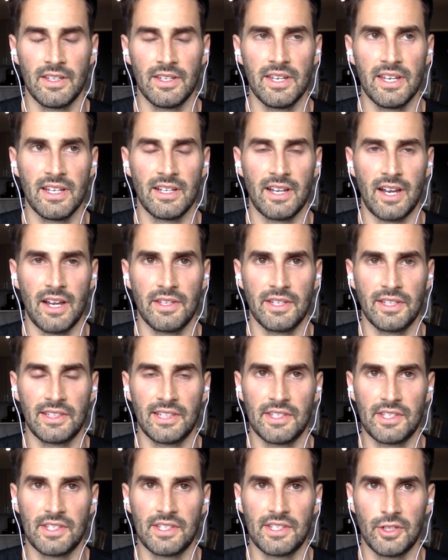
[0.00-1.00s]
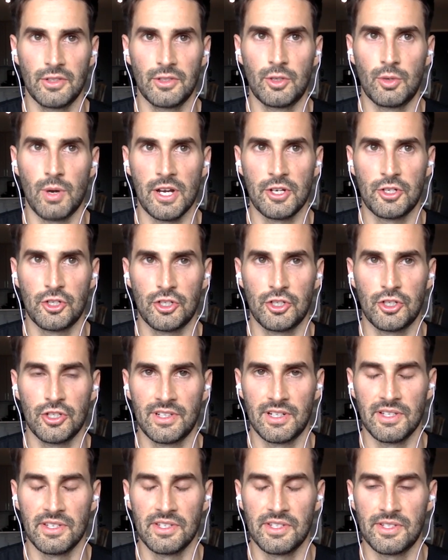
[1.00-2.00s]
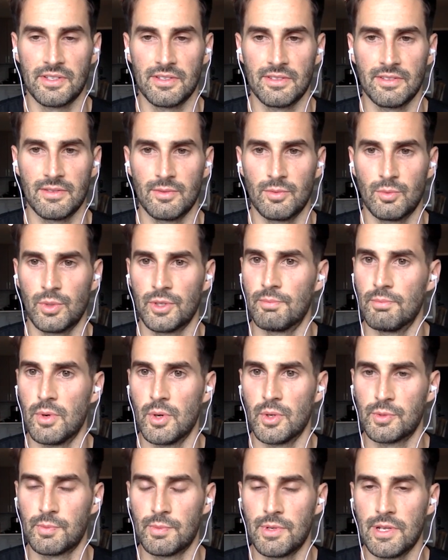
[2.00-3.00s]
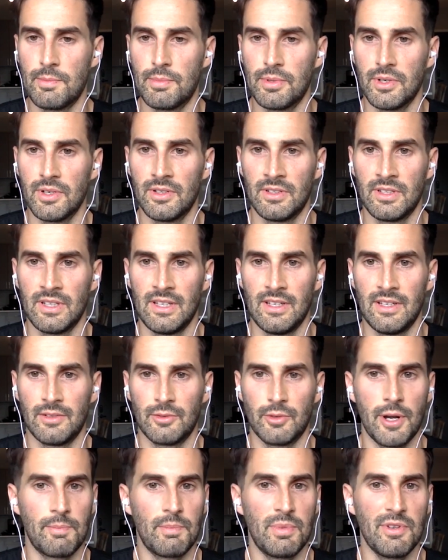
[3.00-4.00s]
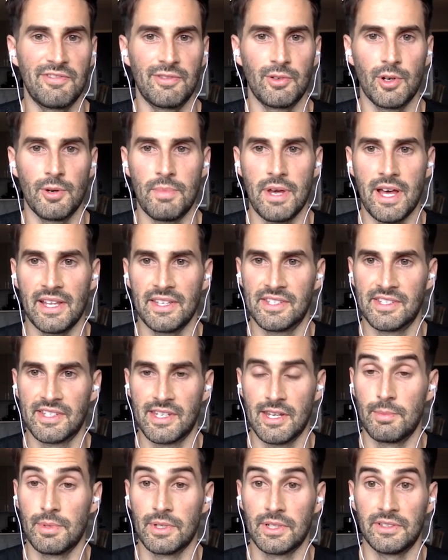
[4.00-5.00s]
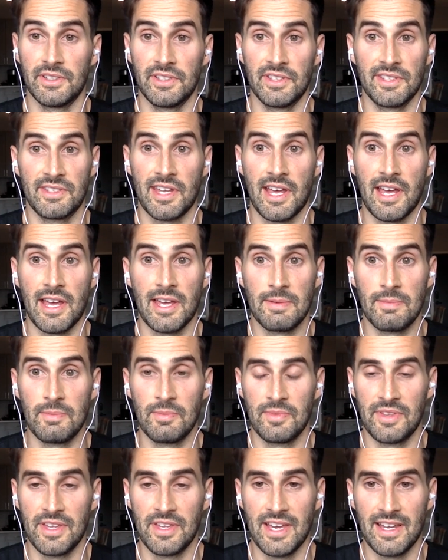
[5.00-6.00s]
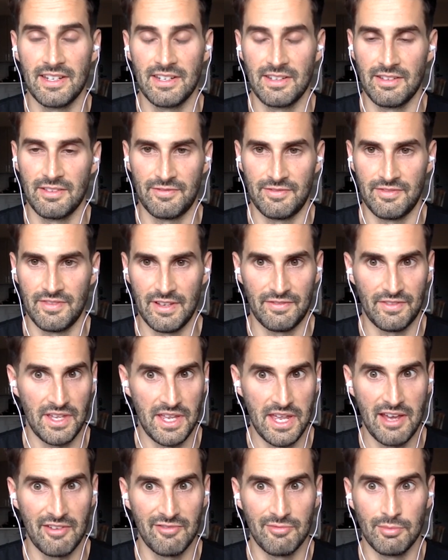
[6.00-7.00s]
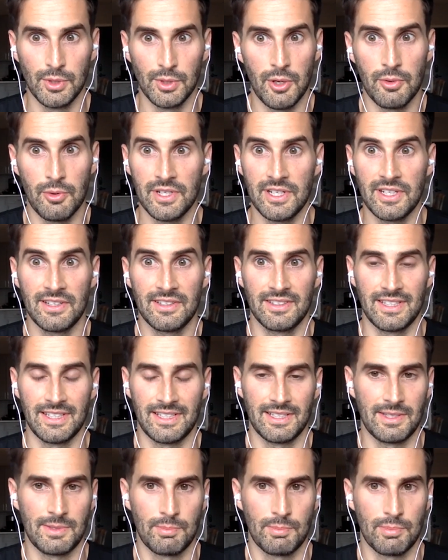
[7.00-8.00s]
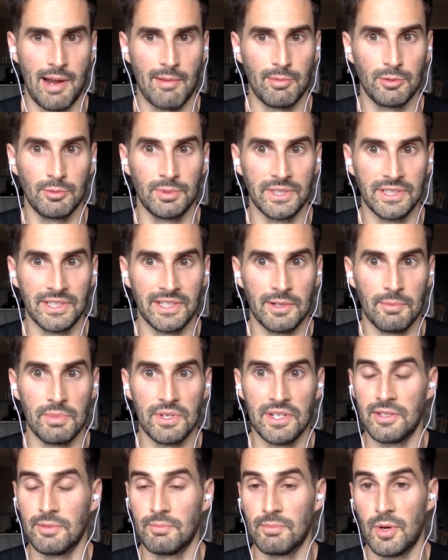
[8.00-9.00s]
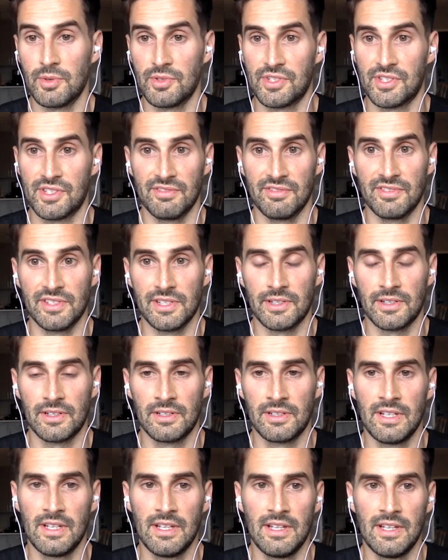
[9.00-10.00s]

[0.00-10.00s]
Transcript: Yeah, I think that's a good question, because with most people, right before bed's typically the time that if they have bloating, like it's probably going to be the most severe.